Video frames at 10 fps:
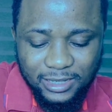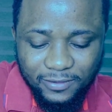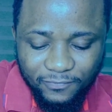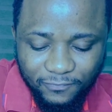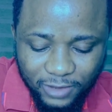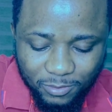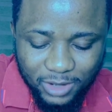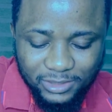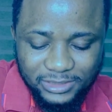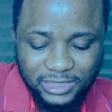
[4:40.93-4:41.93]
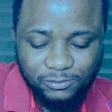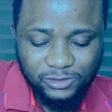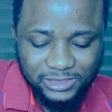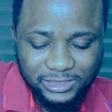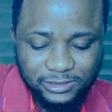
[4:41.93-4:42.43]
February
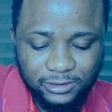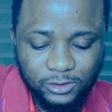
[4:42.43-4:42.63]
17,